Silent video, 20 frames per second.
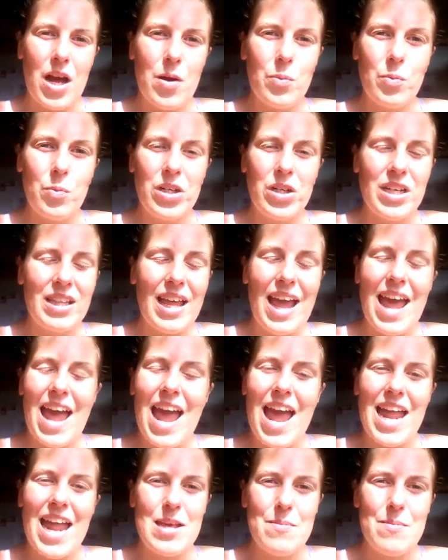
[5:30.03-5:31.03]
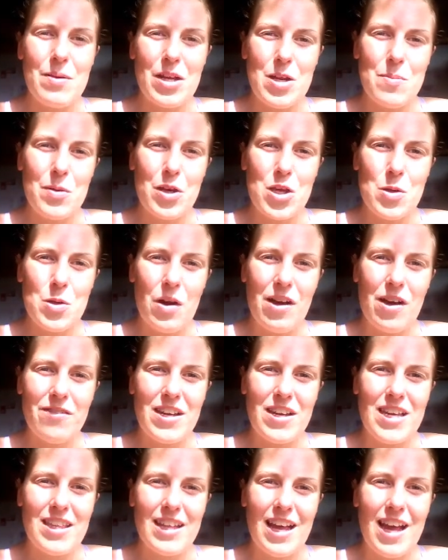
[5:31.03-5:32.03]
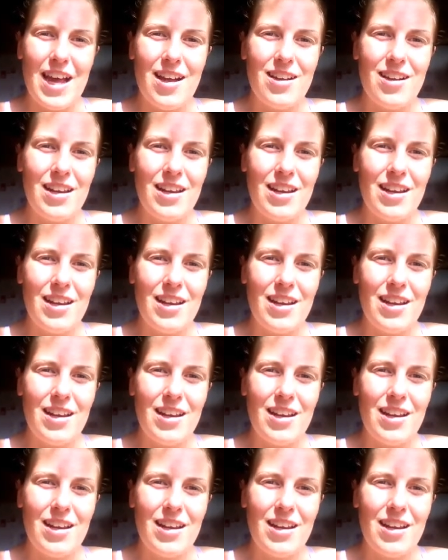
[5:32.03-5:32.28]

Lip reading: Wouldn't let anybody put you off either,